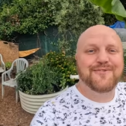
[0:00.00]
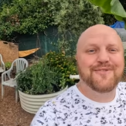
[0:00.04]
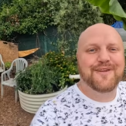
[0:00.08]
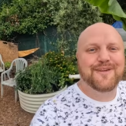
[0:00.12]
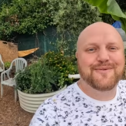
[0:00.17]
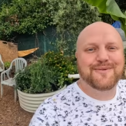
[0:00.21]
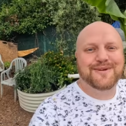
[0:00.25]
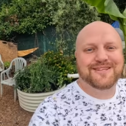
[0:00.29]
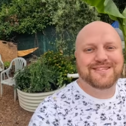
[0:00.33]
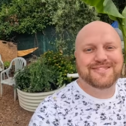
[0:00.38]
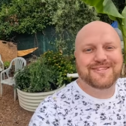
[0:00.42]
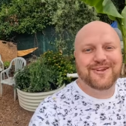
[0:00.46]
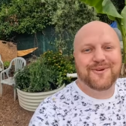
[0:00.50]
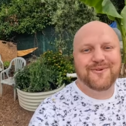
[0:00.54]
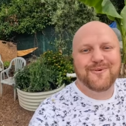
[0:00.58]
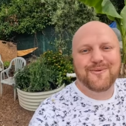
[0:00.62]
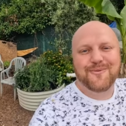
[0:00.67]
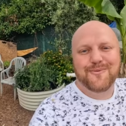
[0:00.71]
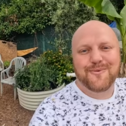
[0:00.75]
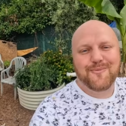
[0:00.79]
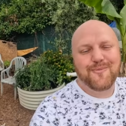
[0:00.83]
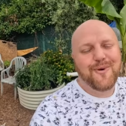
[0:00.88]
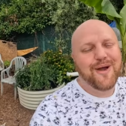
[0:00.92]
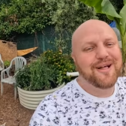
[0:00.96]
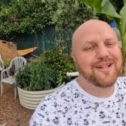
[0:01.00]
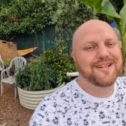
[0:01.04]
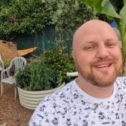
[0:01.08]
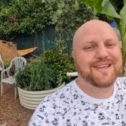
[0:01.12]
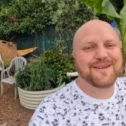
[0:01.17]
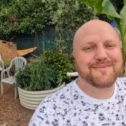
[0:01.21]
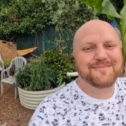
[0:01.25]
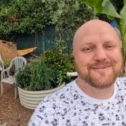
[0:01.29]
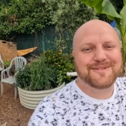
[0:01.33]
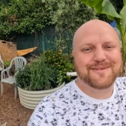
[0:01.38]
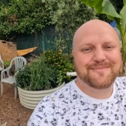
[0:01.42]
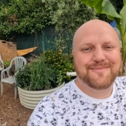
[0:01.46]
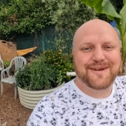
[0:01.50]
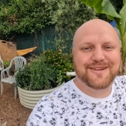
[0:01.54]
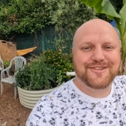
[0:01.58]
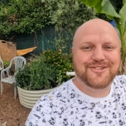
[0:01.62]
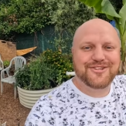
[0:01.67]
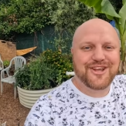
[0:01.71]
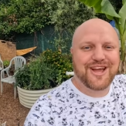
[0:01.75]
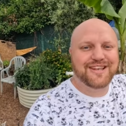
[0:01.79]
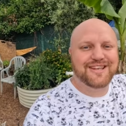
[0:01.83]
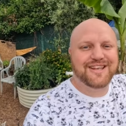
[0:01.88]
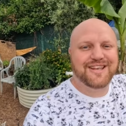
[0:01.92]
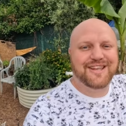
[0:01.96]
viewers. So welcome to my
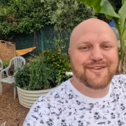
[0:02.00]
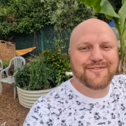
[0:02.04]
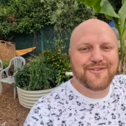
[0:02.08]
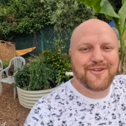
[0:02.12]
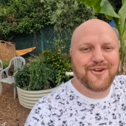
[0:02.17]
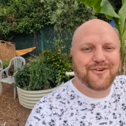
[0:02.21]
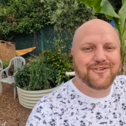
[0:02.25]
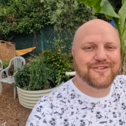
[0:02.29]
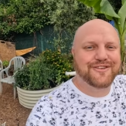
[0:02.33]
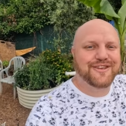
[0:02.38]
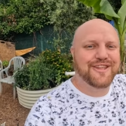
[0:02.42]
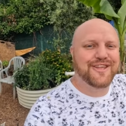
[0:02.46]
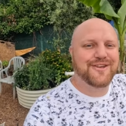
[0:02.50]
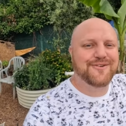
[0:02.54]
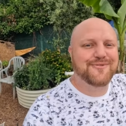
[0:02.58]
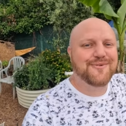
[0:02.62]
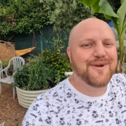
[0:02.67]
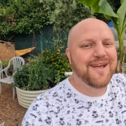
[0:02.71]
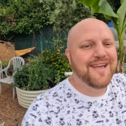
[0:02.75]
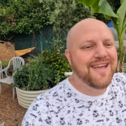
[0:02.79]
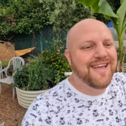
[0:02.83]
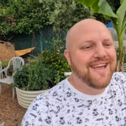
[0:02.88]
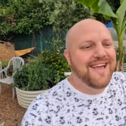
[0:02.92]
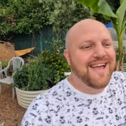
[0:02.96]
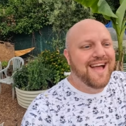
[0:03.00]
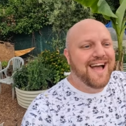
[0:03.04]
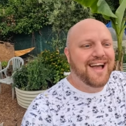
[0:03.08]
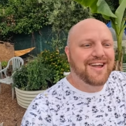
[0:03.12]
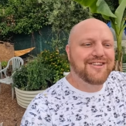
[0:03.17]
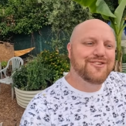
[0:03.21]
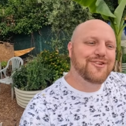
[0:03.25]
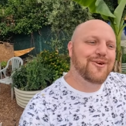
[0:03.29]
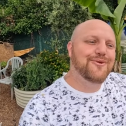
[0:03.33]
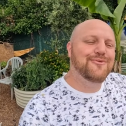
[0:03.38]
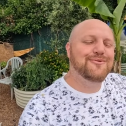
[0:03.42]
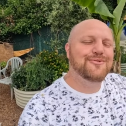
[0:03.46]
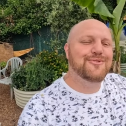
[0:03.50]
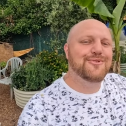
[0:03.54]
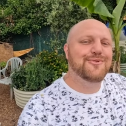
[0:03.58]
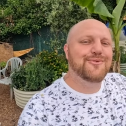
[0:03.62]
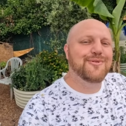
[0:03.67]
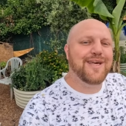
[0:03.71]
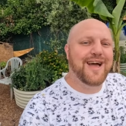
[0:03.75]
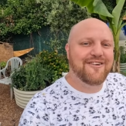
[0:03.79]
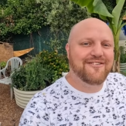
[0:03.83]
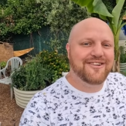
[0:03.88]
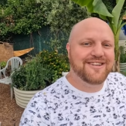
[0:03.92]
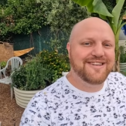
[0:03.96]
channel if you're new. I don't do
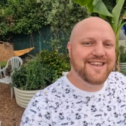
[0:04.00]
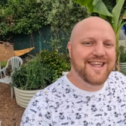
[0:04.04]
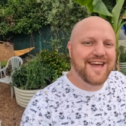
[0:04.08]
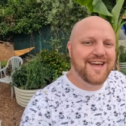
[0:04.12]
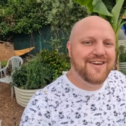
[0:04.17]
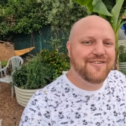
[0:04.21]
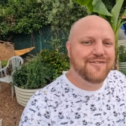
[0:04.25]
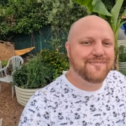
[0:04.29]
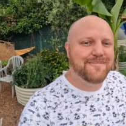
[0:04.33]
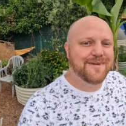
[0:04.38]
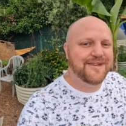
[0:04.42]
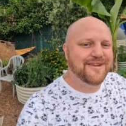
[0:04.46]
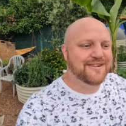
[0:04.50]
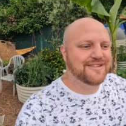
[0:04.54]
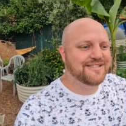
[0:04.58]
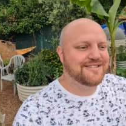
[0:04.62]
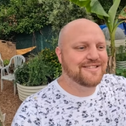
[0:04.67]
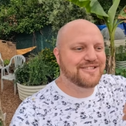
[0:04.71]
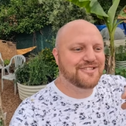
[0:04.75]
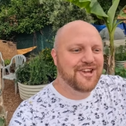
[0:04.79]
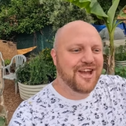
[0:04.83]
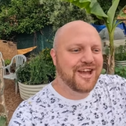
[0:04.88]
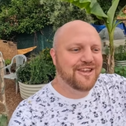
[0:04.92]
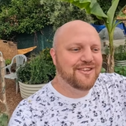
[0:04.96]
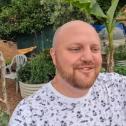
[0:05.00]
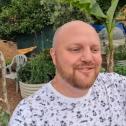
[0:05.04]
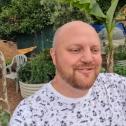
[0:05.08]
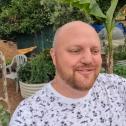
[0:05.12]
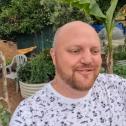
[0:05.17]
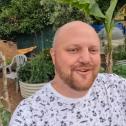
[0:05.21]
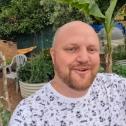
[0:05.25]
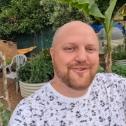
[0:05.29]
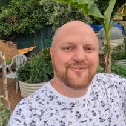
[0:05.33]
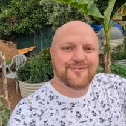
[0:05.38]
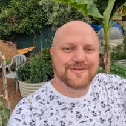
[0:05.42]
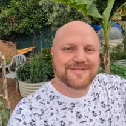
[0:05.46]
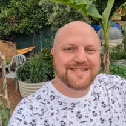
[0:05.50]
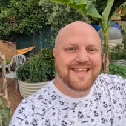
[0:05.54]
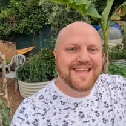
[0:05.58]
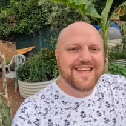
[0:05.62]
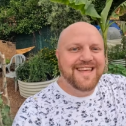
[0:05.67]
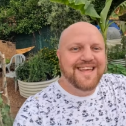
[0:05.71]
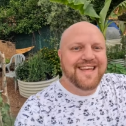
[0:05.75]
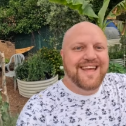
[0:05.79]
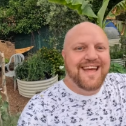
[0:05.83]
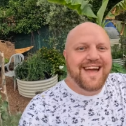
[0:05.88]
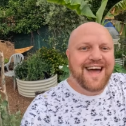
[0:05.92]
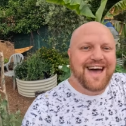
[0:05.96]
that enough because the channel grows
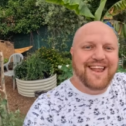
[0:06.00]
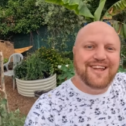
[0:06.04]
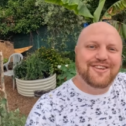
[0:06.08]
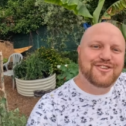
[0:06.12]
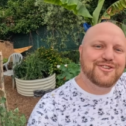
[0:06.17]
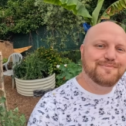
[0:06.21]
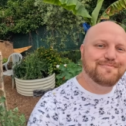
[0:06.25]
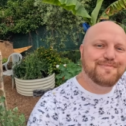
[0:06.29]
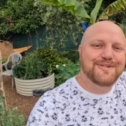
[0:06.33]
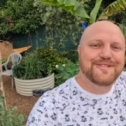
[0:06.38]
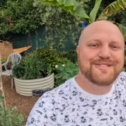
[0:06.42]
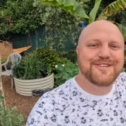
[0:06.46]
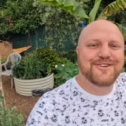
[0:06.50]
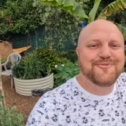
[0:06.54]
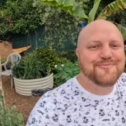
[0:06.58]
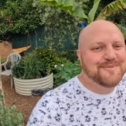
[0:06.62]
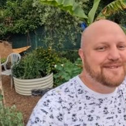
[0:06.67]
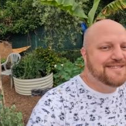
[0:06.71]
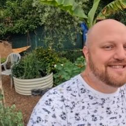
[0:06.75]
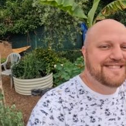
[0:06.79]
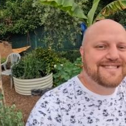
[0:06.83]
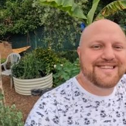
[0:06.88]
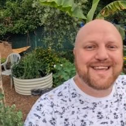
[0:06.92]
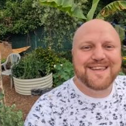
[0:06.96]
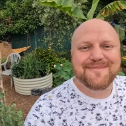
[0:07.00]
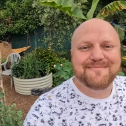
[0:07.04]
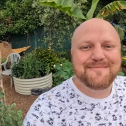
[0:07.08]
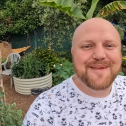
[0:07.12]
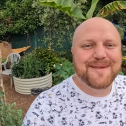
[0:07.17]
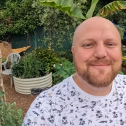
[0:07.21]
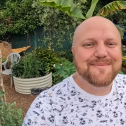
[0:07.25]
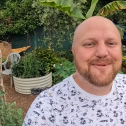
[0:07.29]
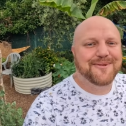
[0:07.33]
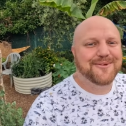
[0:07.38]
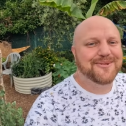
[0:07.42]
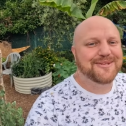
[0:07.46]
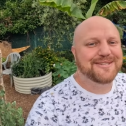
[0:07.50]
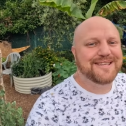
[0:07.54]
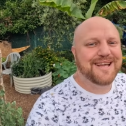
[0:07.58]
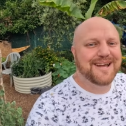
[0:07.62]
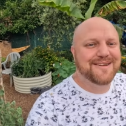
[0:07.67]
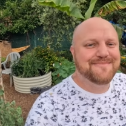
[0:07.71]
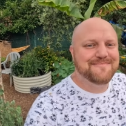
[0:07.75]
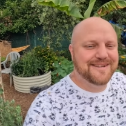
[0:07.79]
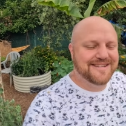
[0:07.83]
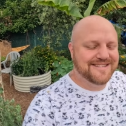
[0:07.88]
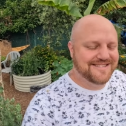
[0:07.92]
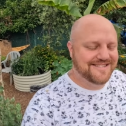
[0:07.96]
and I just presume it's the same people all the
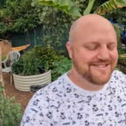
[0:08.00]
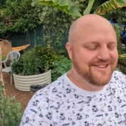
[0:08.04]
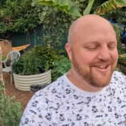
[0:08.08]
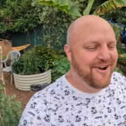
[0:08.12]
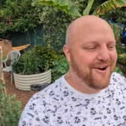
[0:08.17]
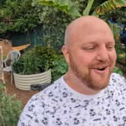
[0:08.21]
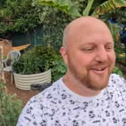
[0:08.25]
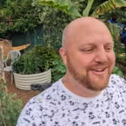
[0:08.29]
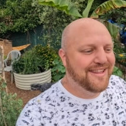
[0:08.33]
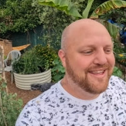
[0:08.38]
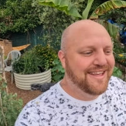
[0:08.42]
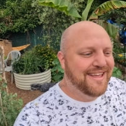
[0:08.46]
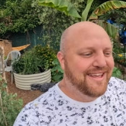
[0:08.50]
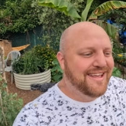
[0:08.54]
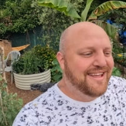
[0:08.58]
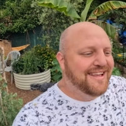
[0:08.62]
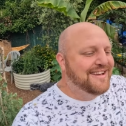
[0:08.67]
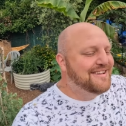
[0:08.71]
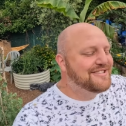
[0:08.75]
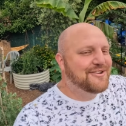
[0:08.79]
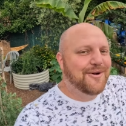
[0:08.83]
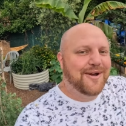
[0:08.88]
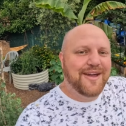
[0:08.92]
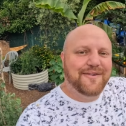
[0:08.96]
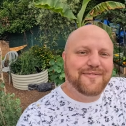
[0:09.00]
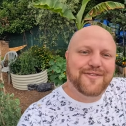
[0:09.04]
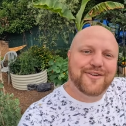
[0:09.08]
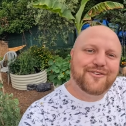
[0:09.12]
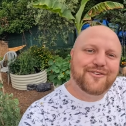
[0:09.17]
time, but it's not. So I have the